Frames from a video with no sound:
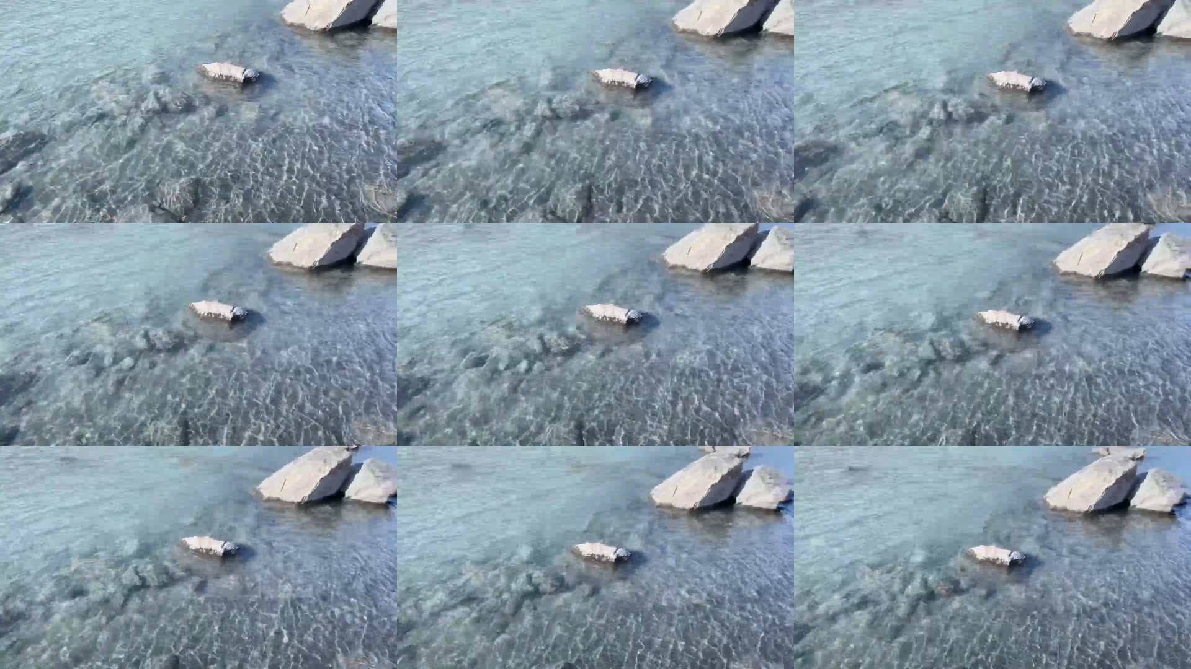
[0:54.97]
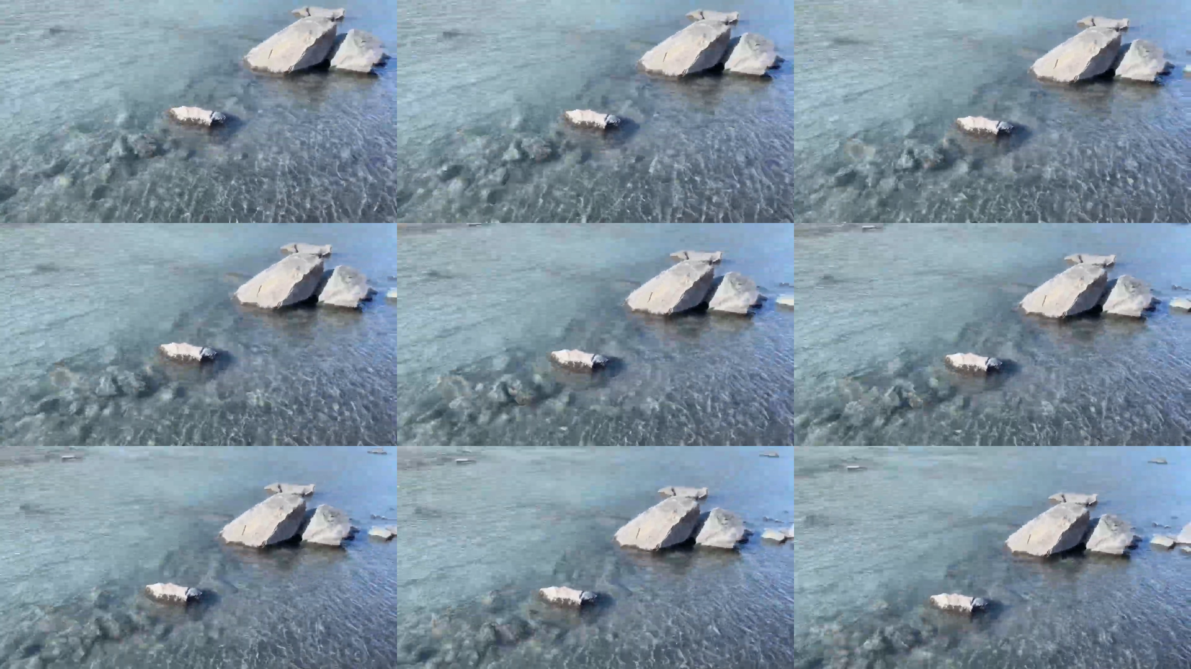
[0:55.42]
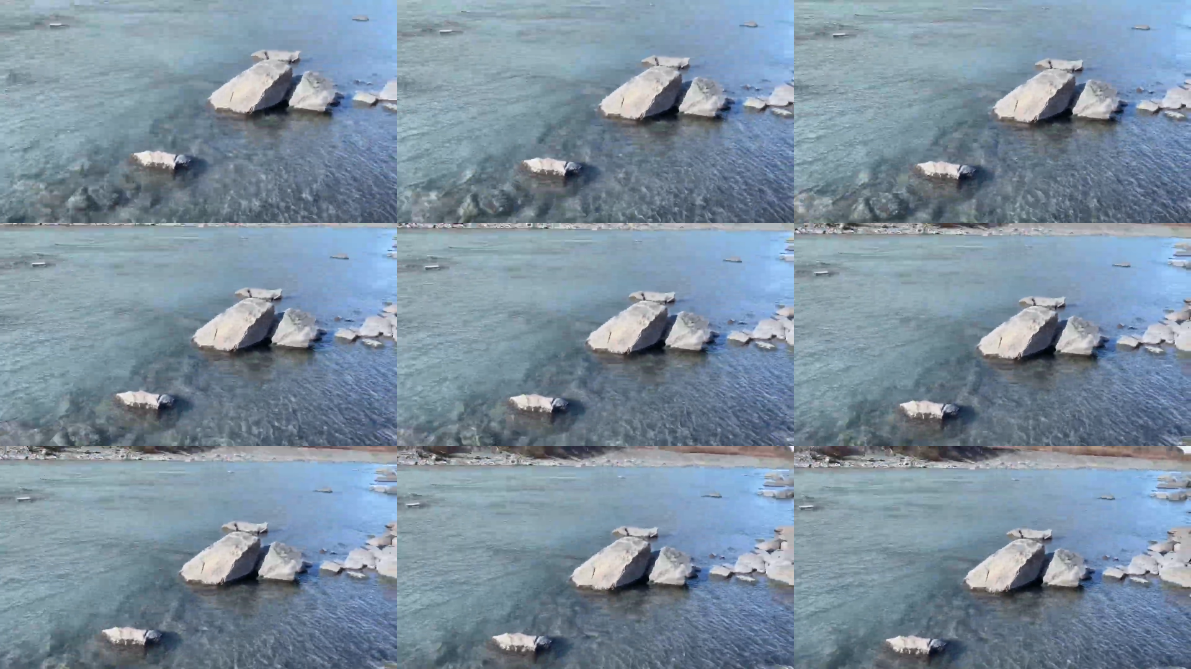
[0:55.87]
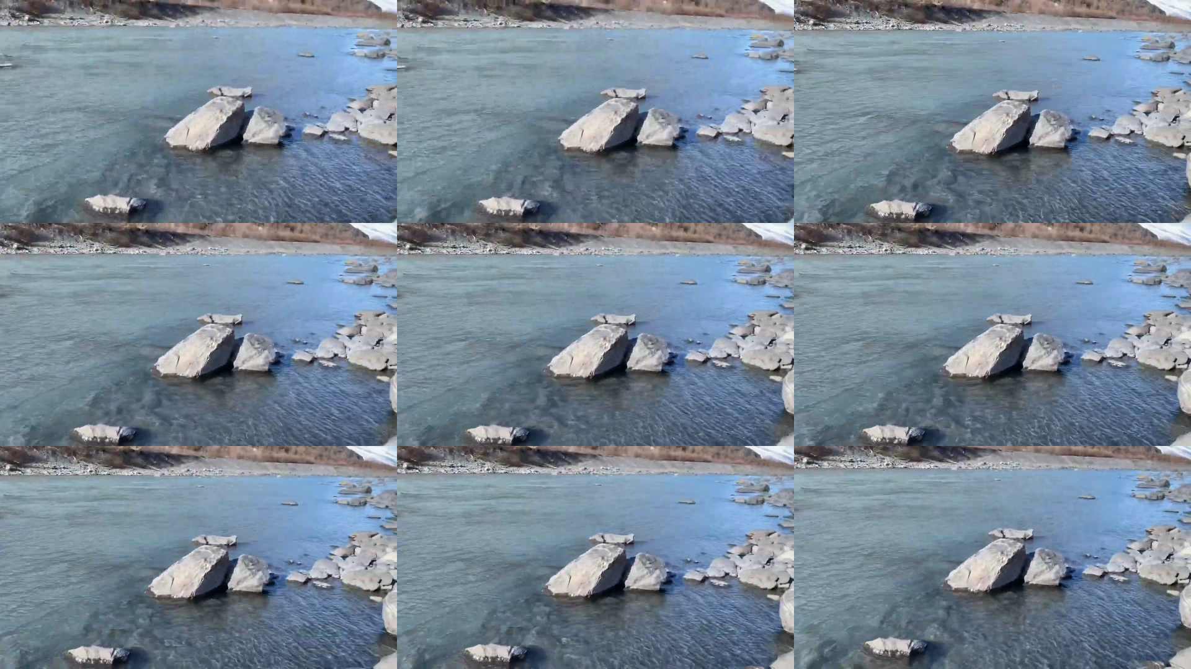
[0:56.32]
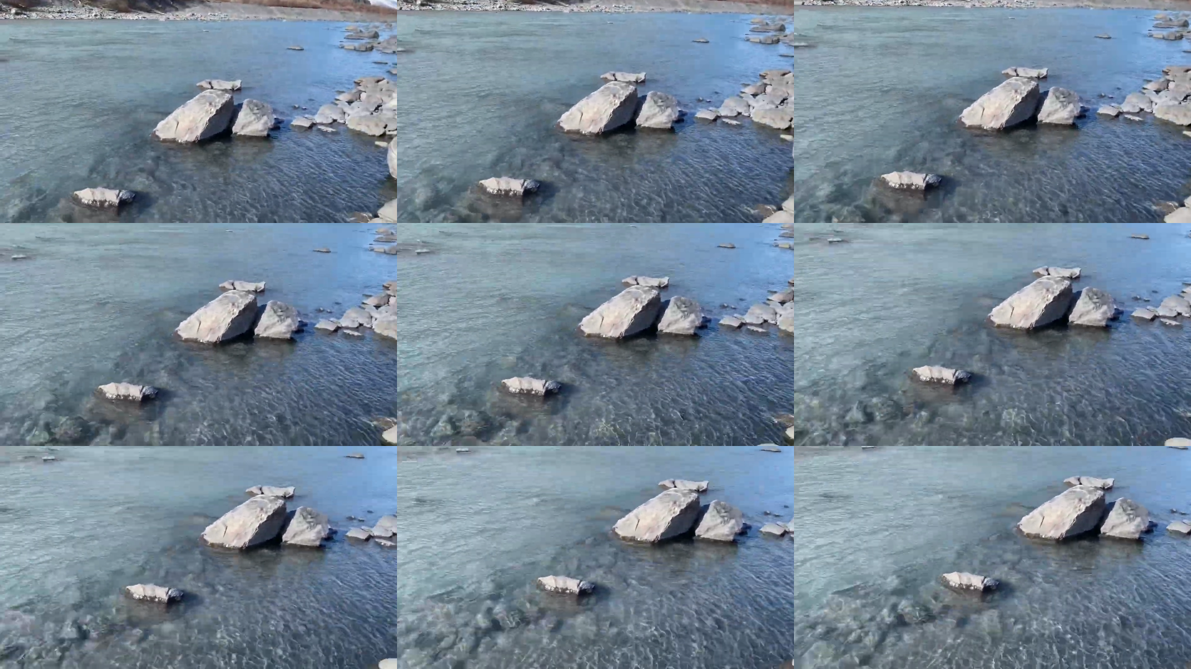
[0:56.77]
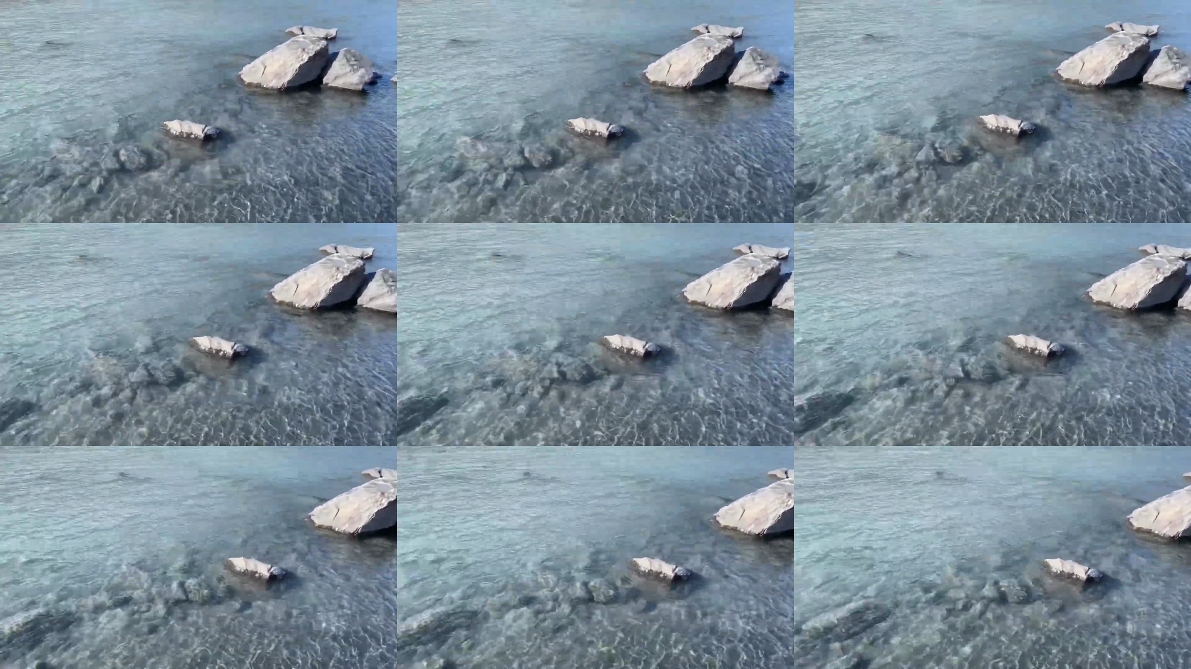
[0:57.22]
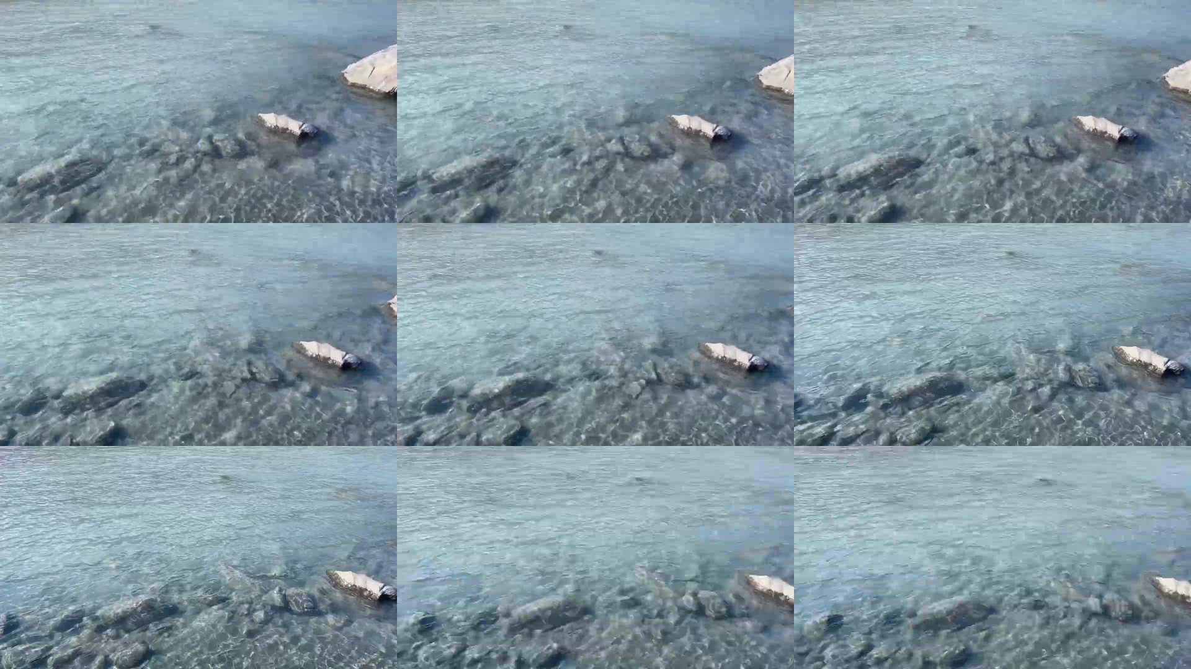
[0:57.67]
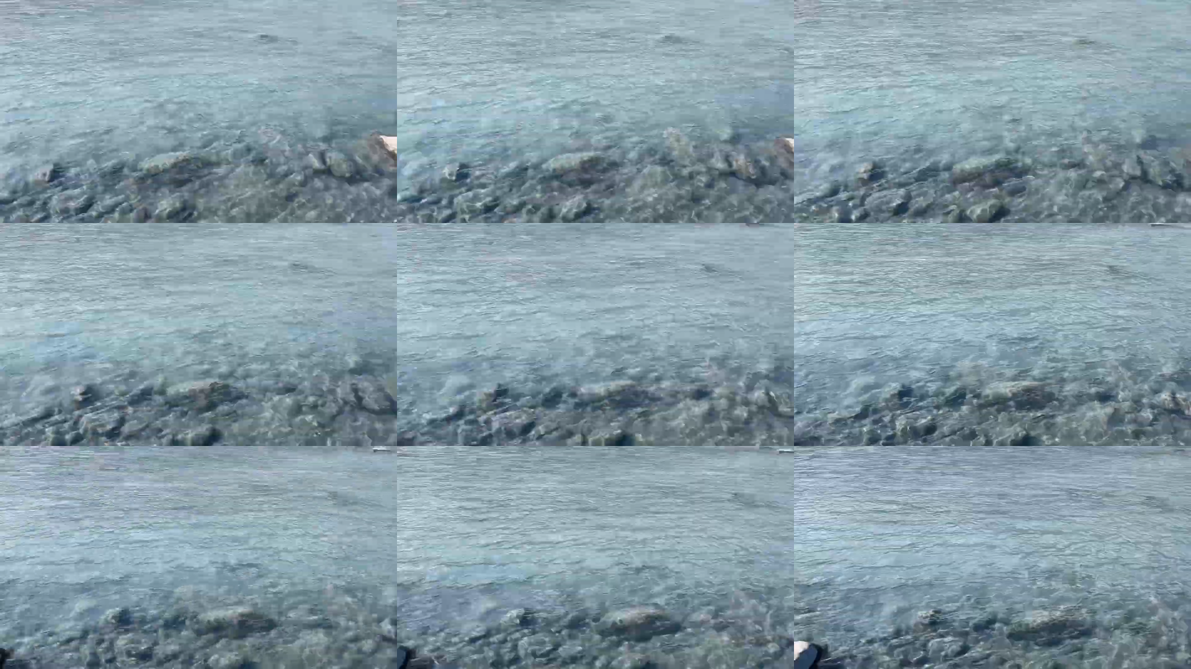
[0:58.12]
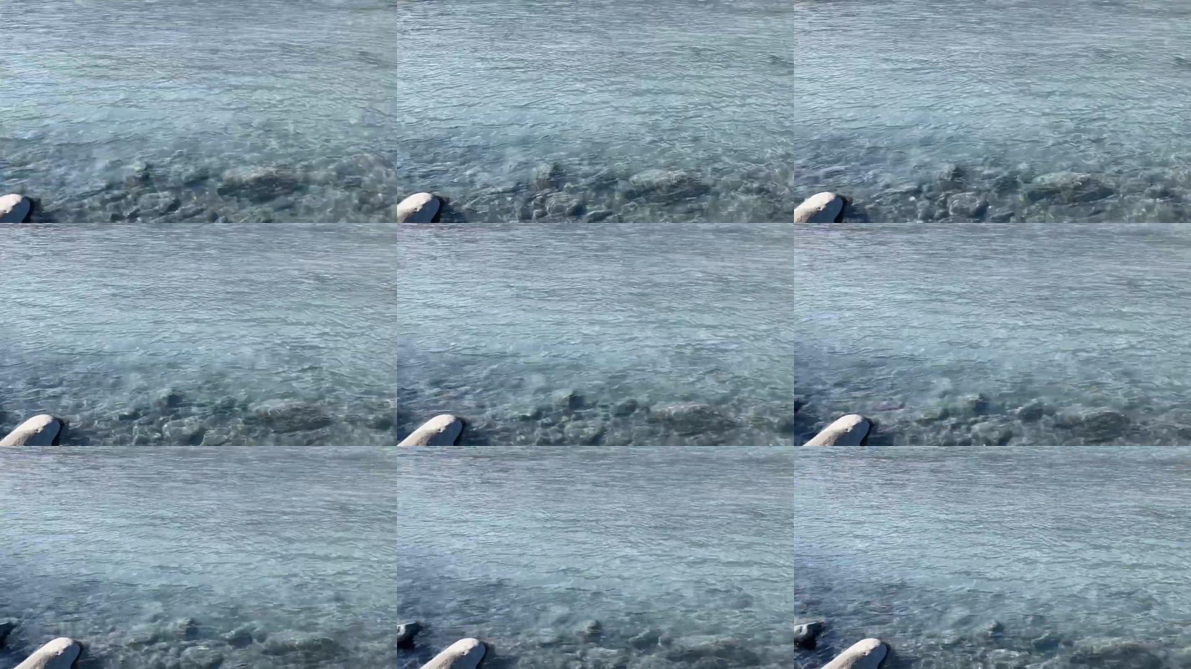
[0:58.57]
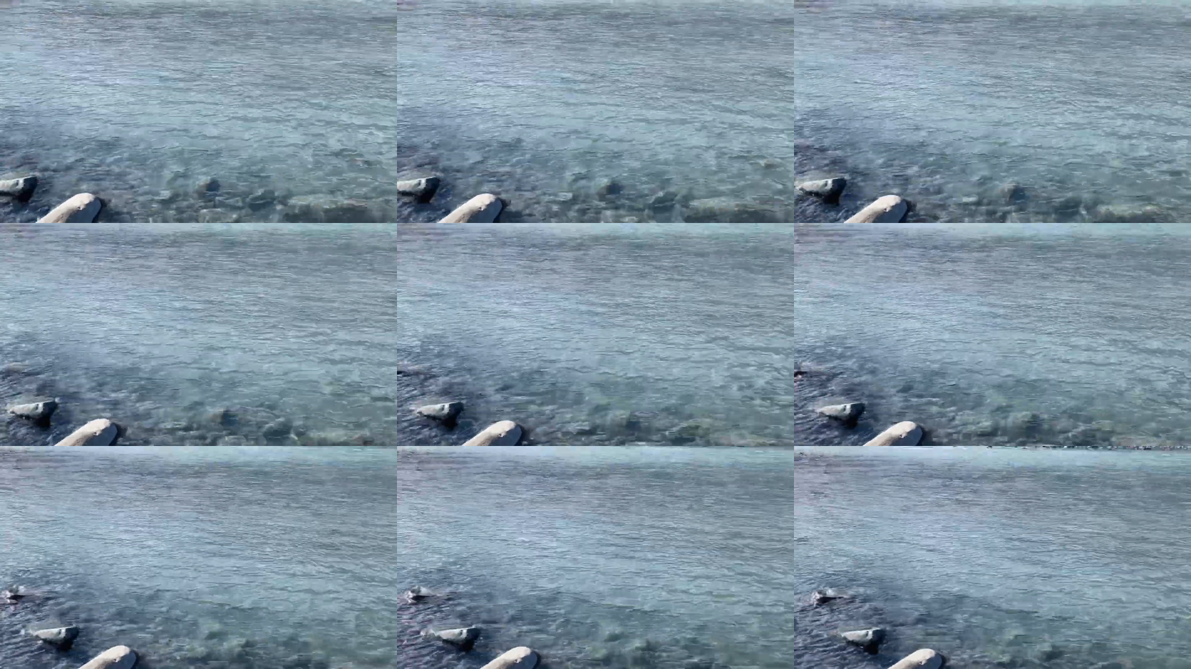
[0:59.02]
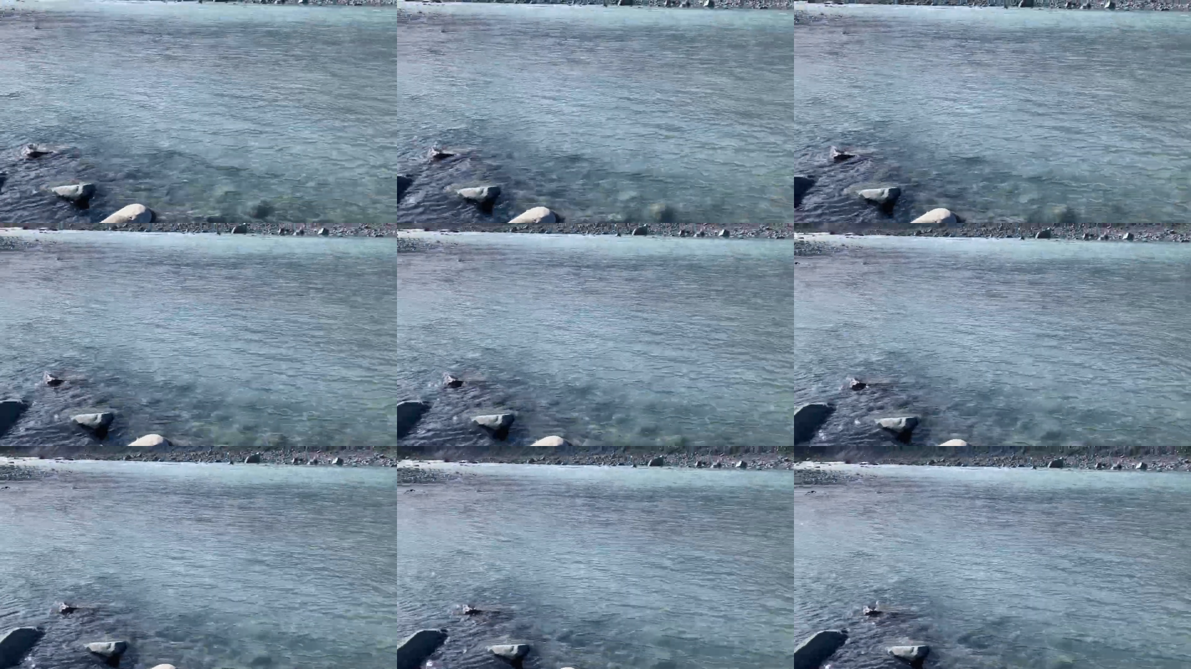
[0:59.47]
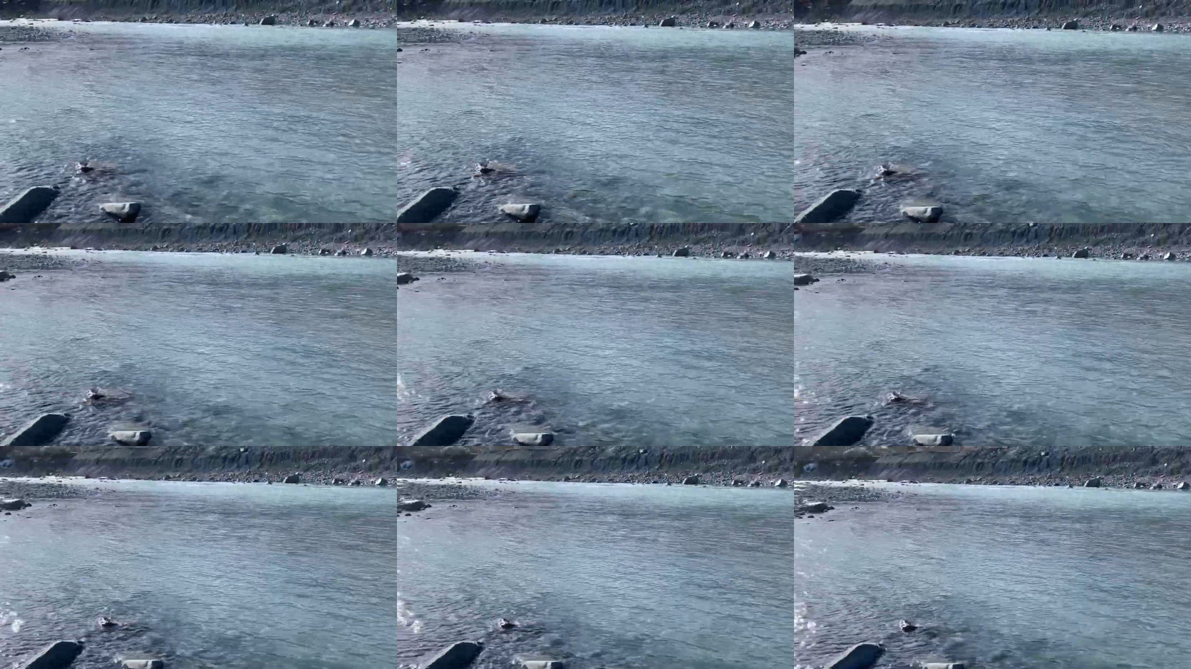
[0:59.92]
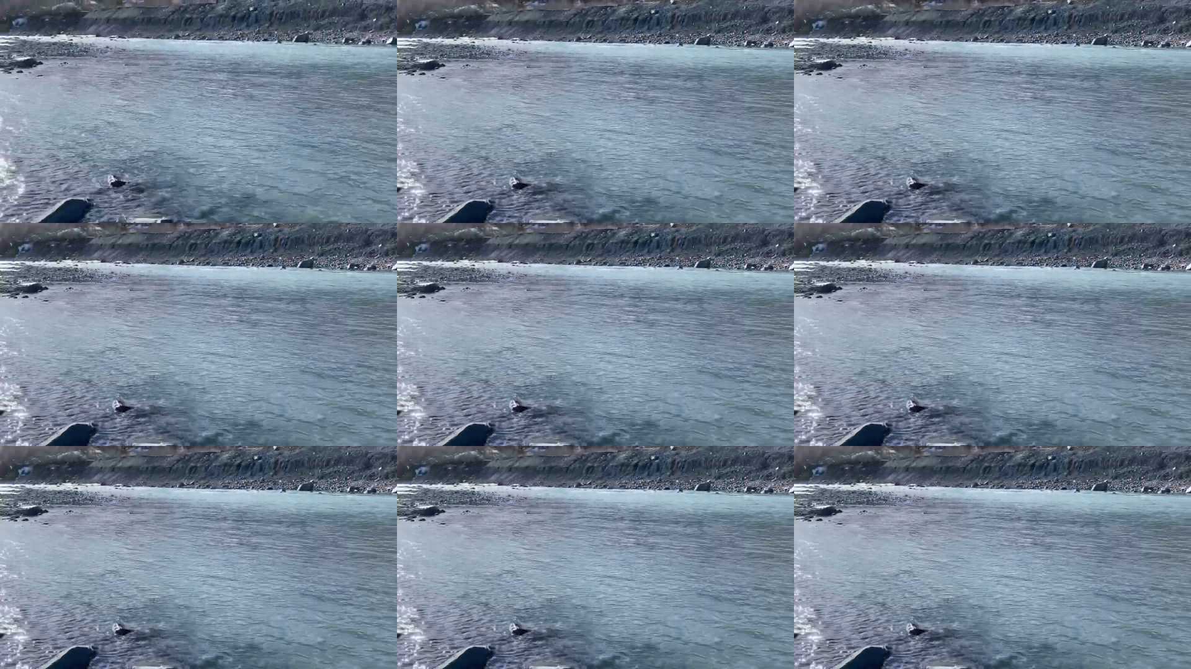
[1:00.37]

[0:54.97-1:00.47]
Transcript: Nobody's mouth can be seen.